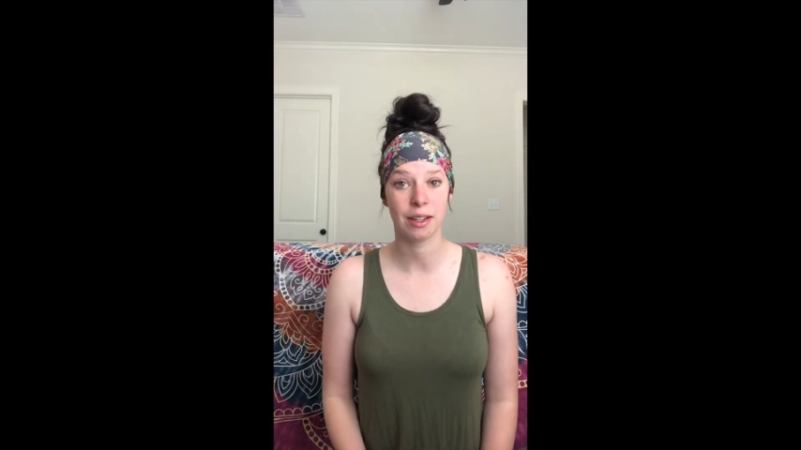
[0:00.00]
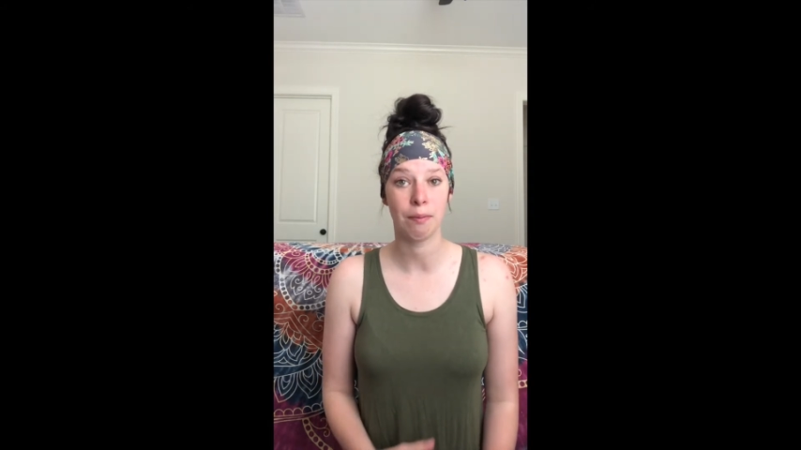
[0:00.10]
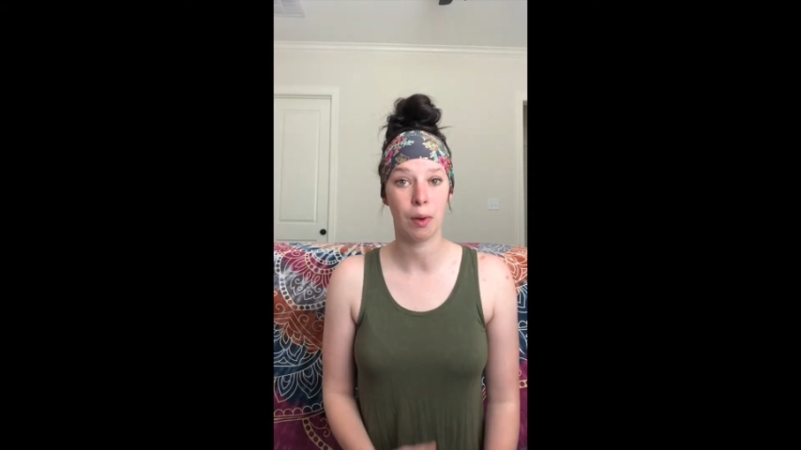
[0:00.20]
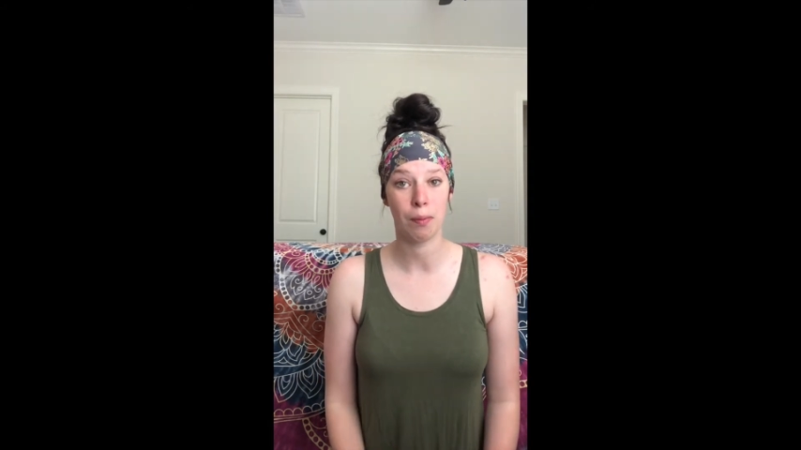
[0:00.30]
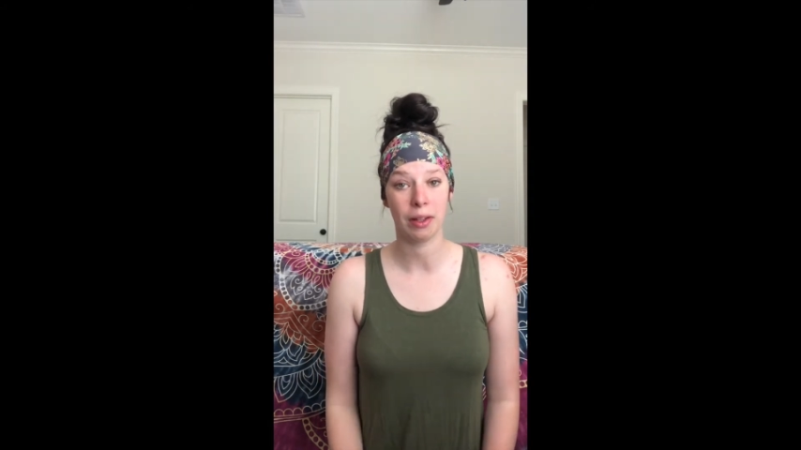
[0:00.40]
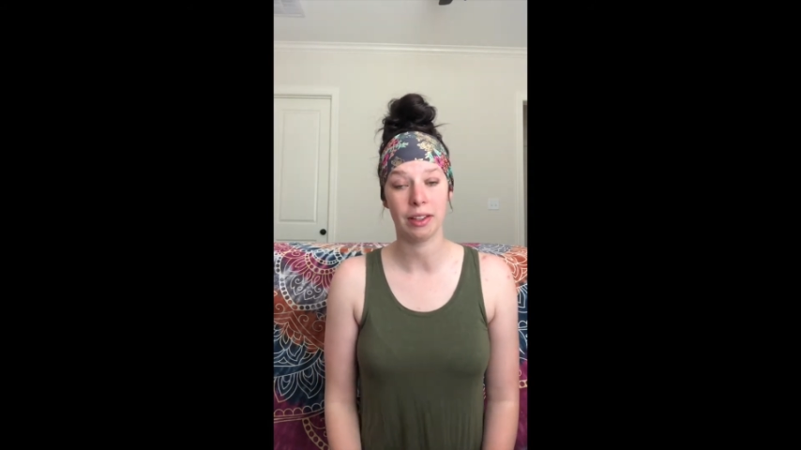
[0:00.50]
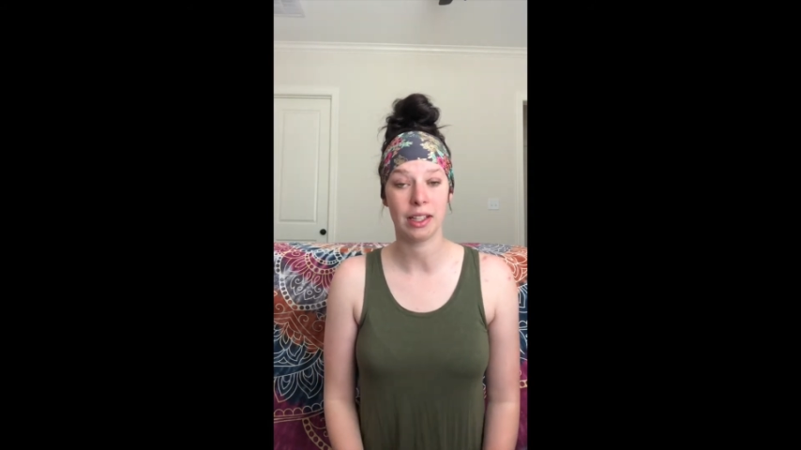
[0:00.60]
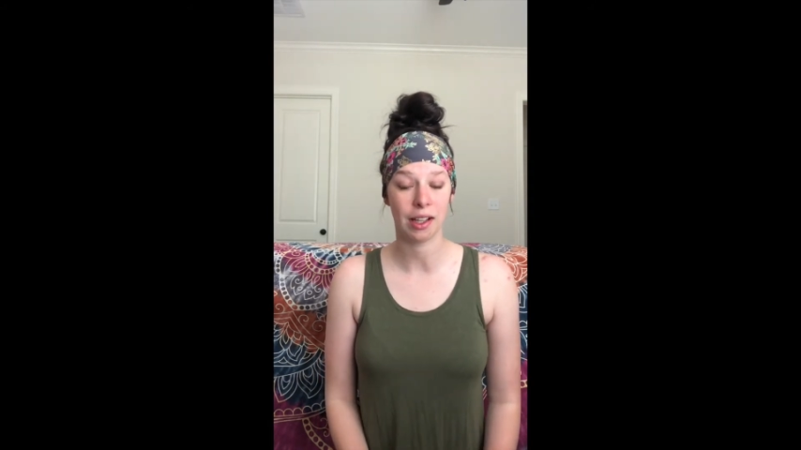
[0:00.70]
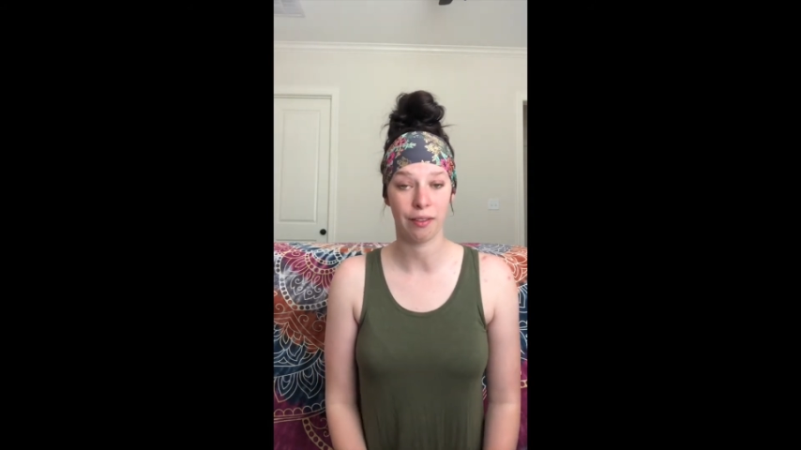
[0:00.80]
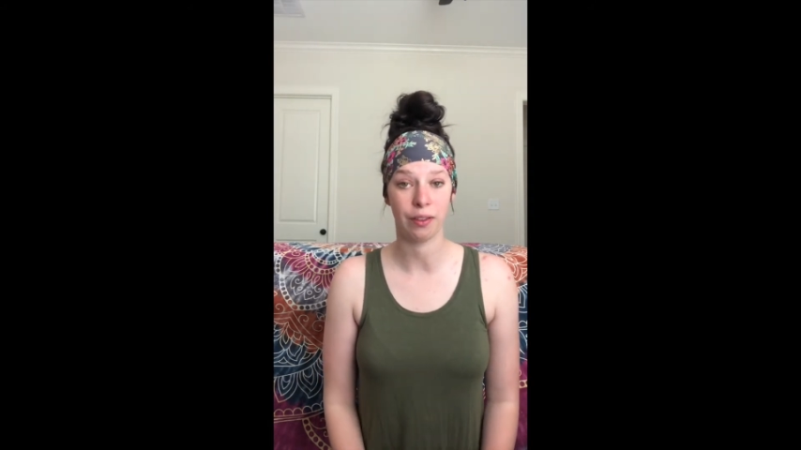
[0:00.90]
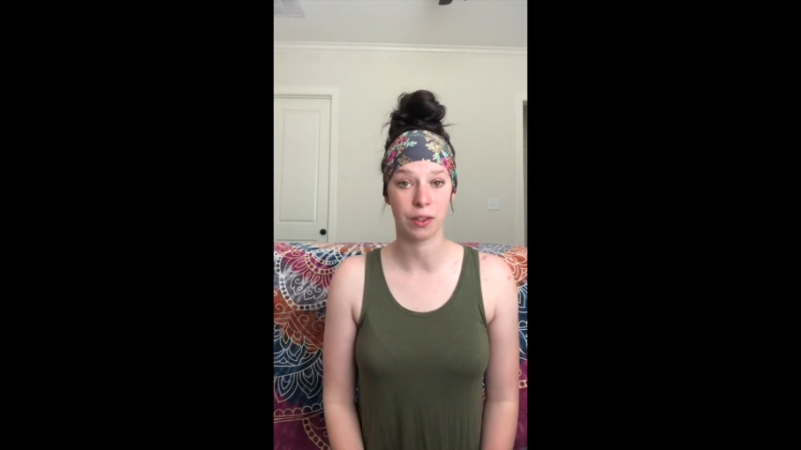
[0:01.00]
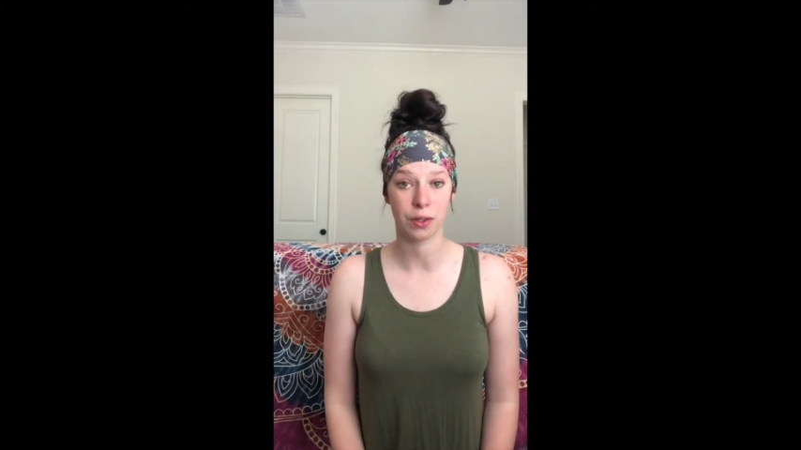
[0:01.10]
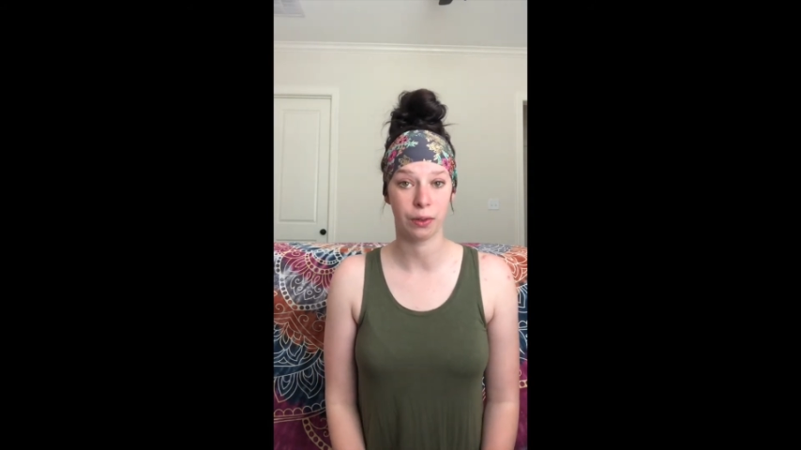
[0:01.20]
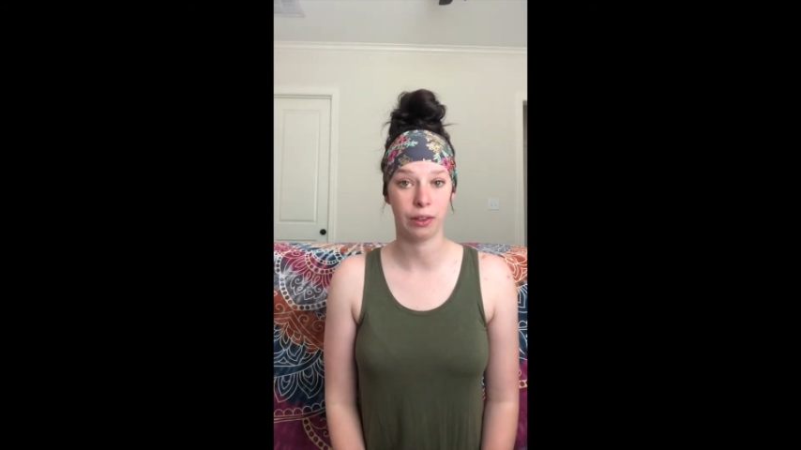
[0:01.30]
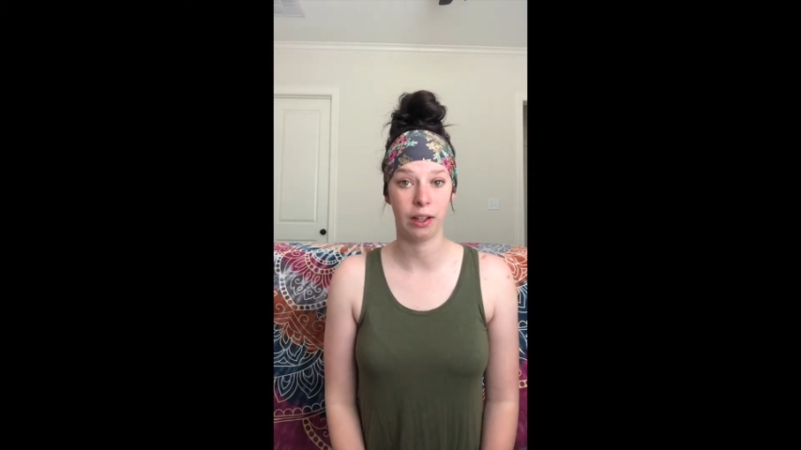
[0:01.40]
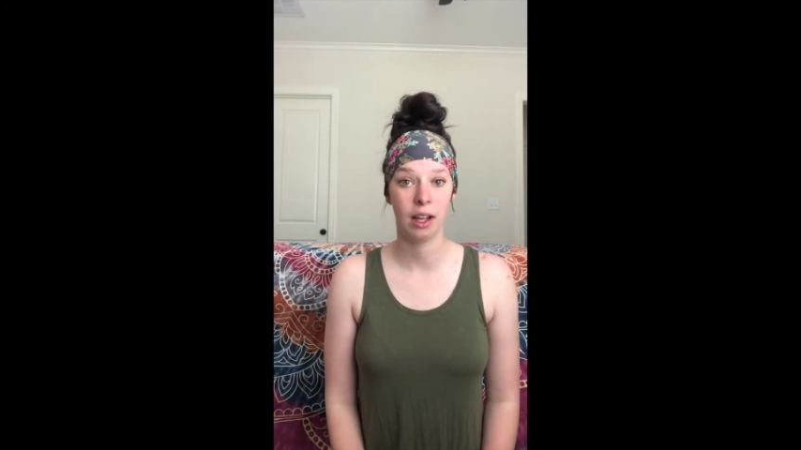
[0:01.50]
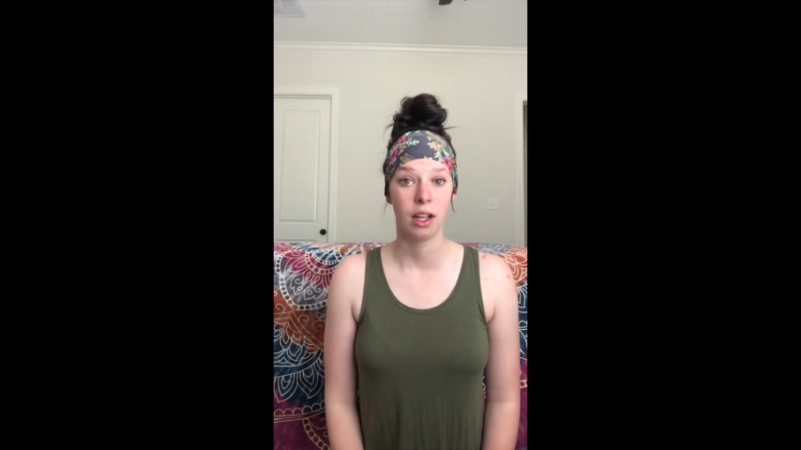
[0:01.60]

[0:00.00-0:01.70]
mobility of your shoulder.